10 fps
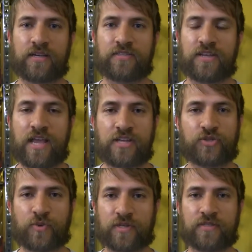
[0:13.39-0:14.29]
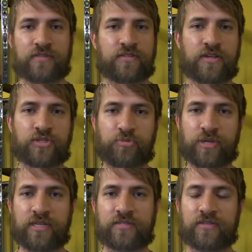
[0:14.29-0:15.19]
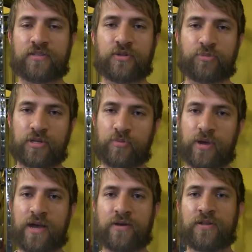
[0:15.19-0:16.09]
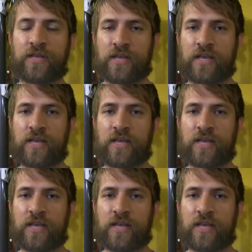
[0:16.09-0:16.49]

Today I just want to touch base a little bit about